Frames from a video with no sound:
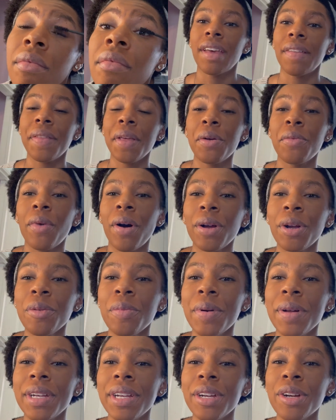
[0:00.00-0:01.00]
And like while you're
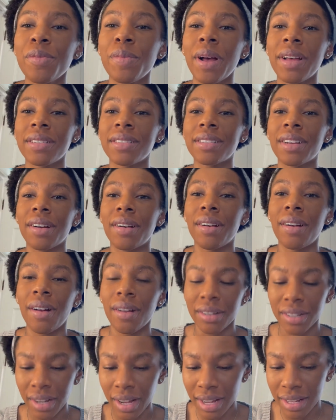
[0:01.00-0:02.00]
putting your mascara
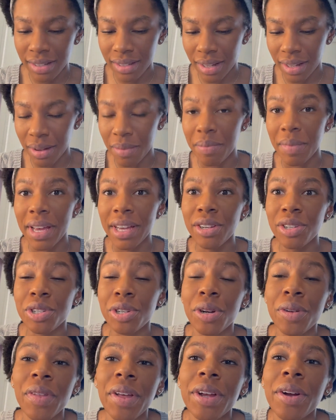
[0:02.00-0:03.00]
on, guys, like make
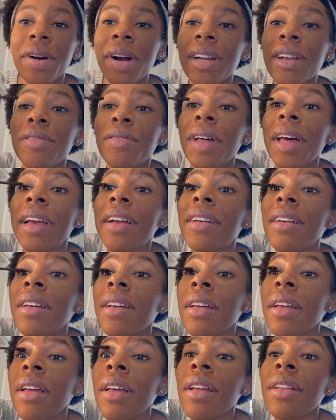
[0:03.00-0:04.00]
sure that you're kind of like
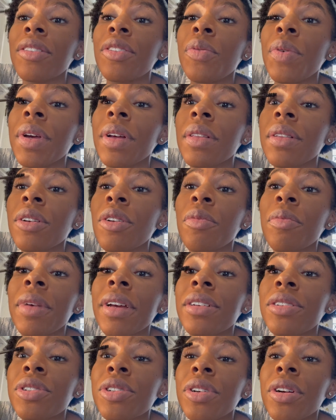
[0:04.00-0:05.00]
doing a little
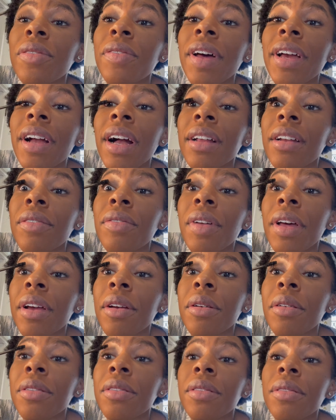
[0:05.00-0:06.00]
mixture of like kind of like
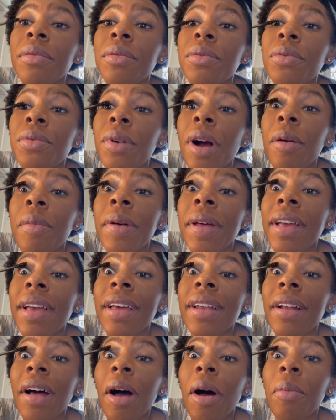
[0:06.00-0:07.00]
rubbing
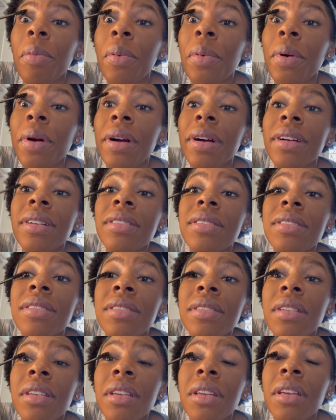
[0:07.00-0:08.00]
it
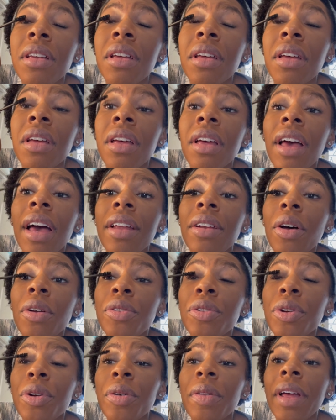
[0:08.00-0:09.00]
upwards. And
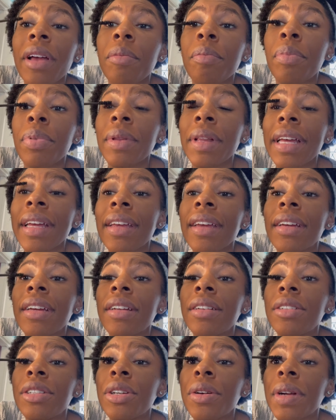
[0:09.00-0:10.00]
also you're like blinking
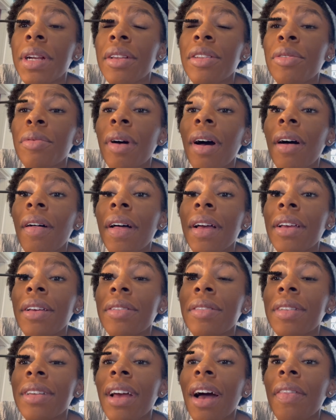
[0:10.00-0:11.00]
into it as well. Like you
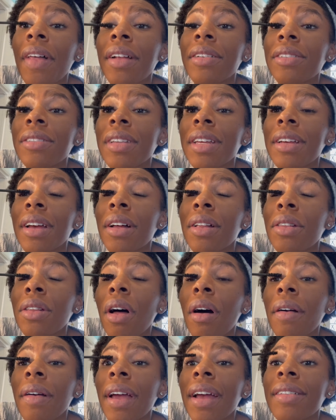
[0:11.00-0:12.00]
see how that just like
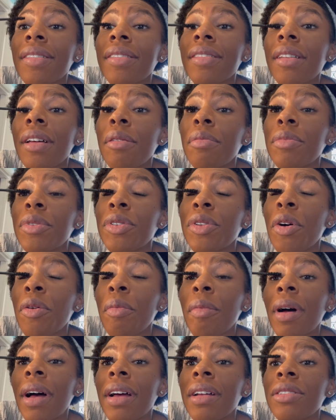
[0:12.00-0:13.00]
elongates them so
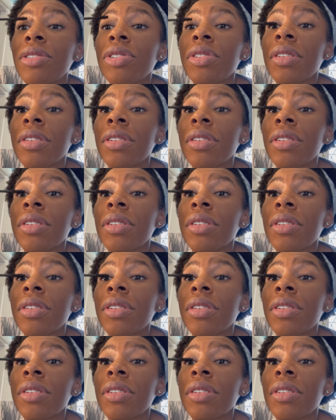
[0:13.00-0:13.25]
much.